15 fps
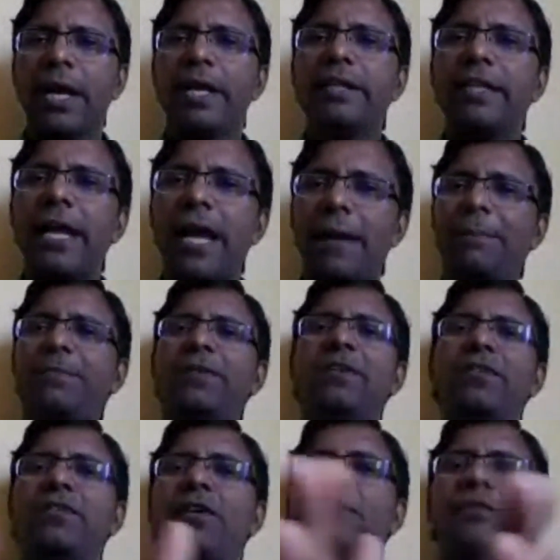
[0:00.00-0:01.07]
Right? In
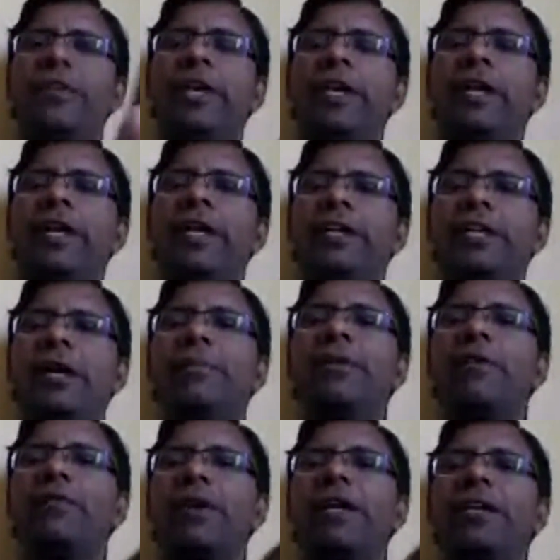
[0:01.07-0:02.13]
the absence of
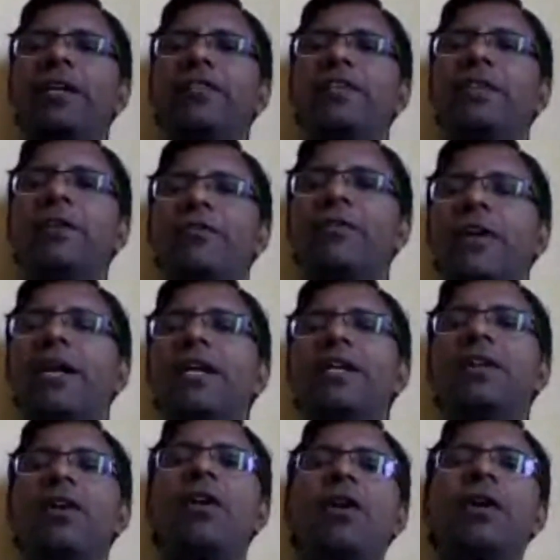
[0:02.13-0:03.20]
the table of contents in
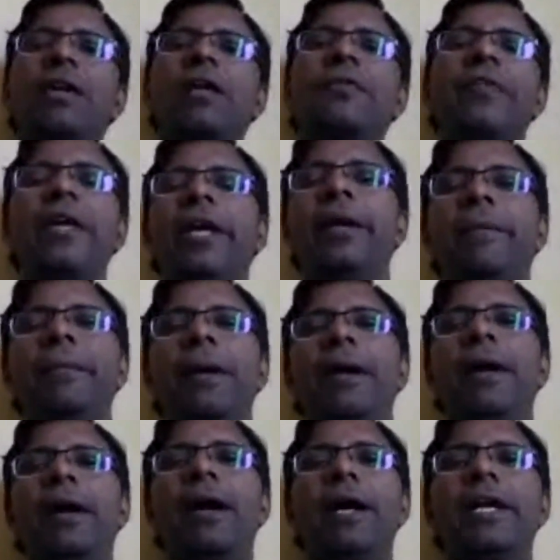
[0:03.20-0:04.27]
the front or on
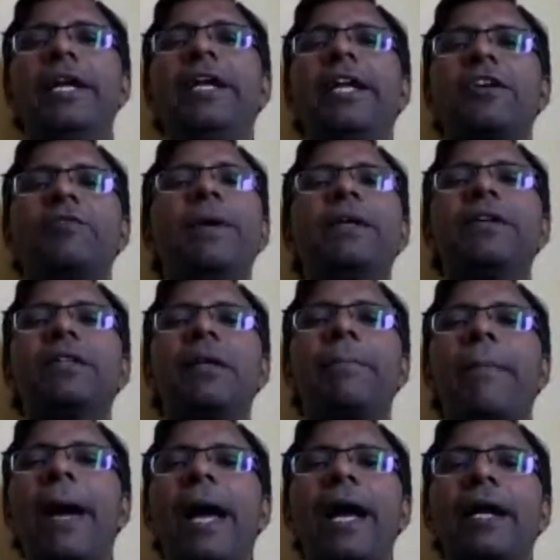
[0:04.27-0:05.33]
the index
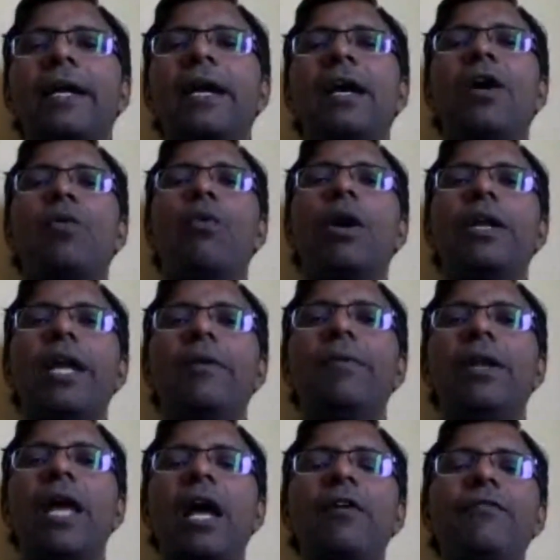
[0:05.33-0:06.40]
page at the back,
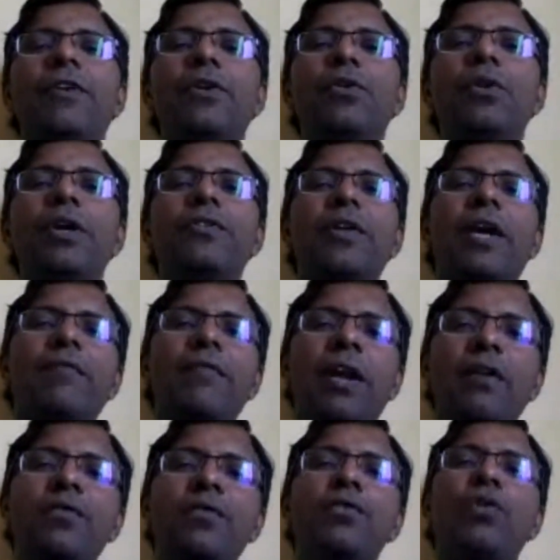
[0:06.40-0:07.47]
what I will have to do is I
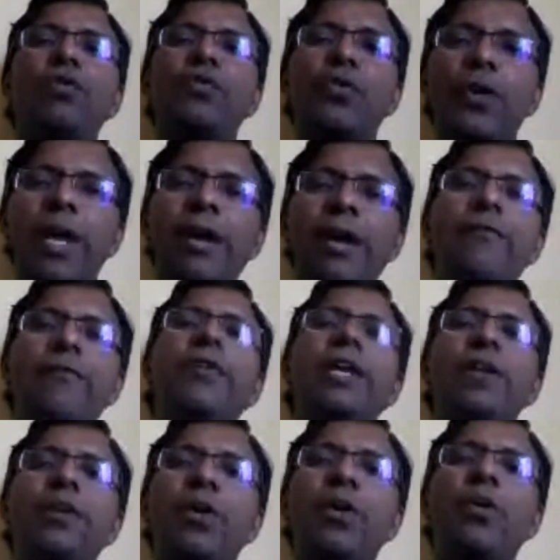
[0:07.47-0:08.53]
will have to go through
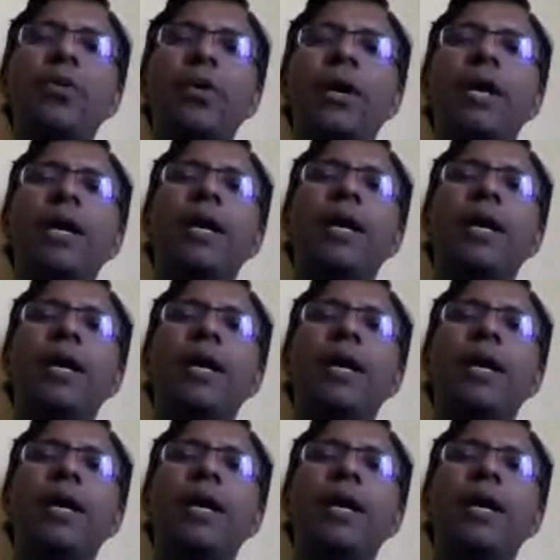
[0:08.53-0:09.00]
every row.